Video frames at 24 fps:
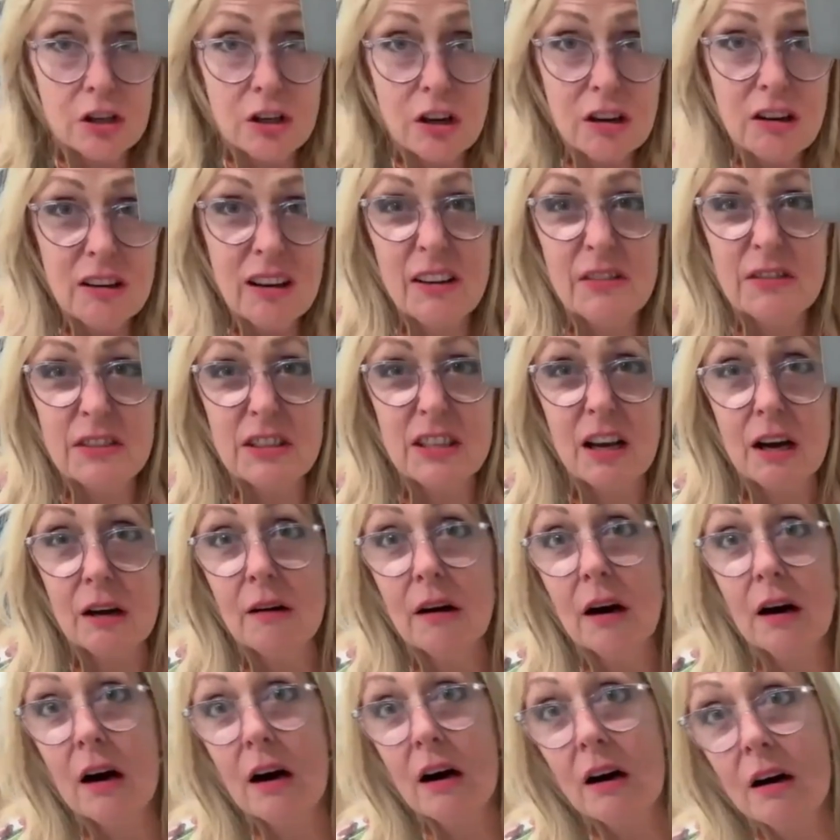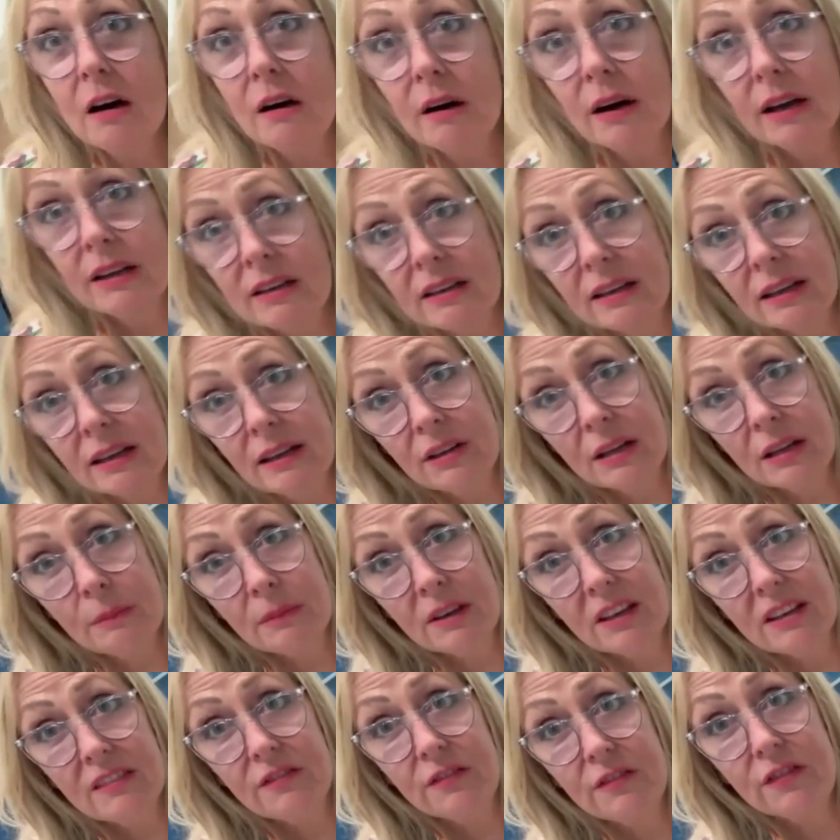you don't have to go, oh, I don't have
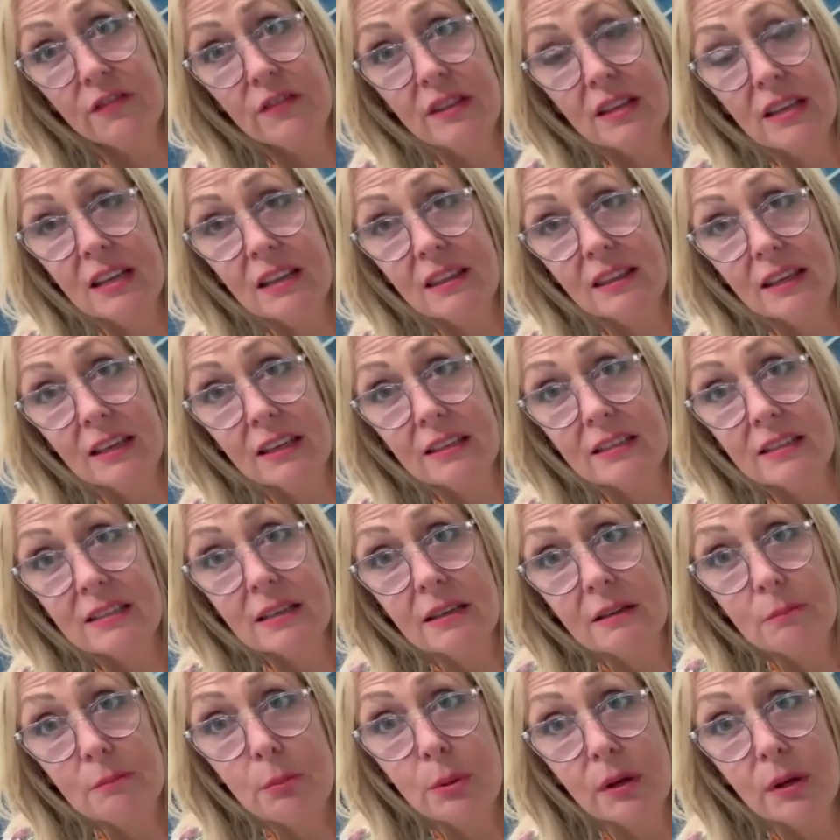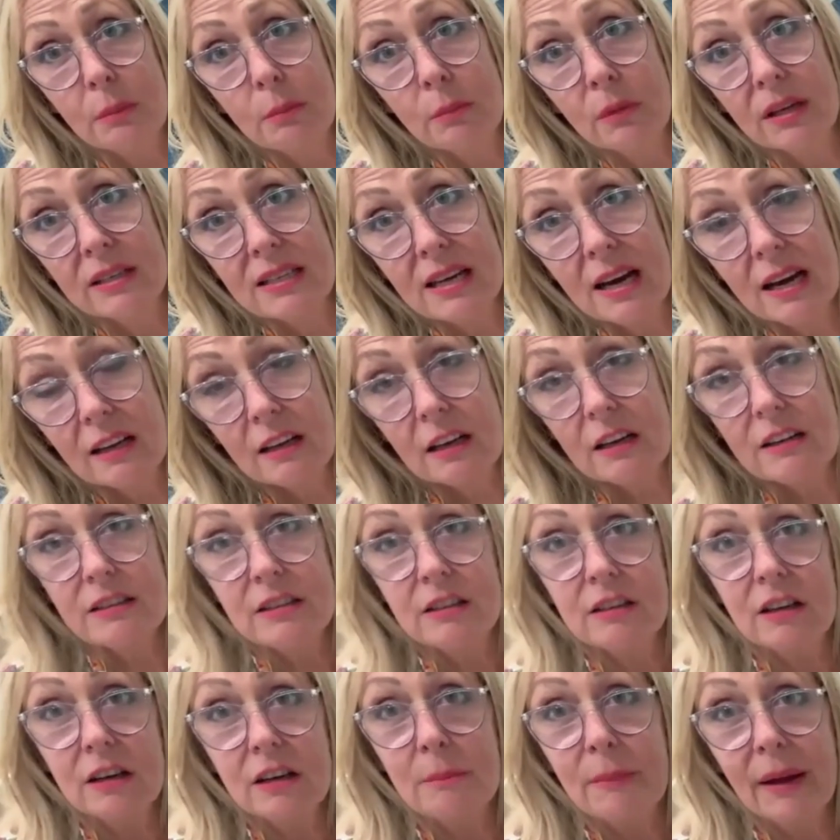anything to put in my
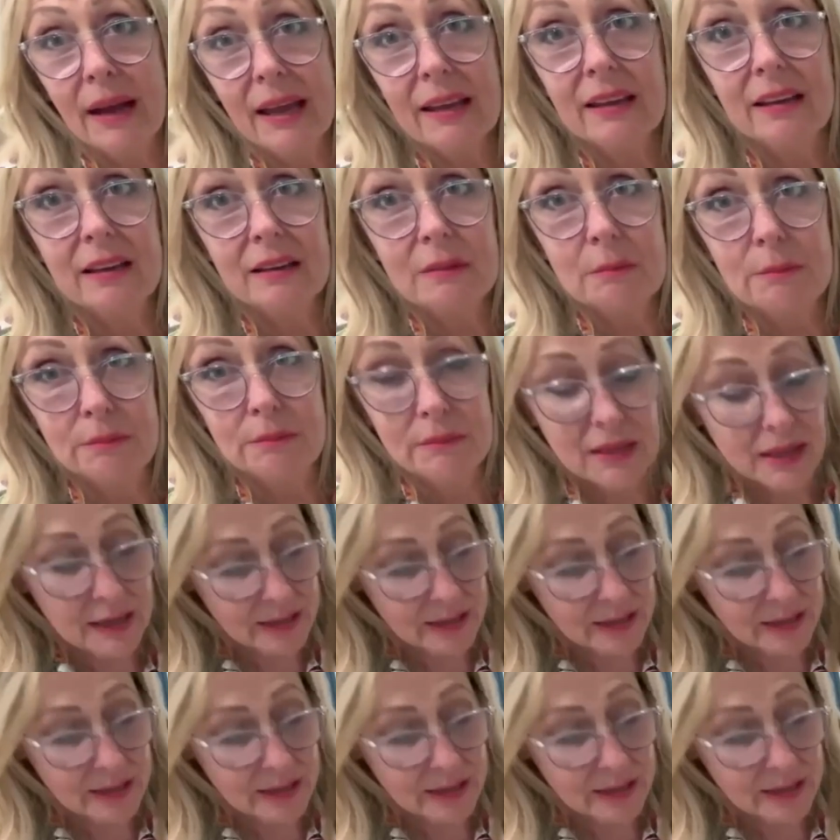tacos, I've got to make it,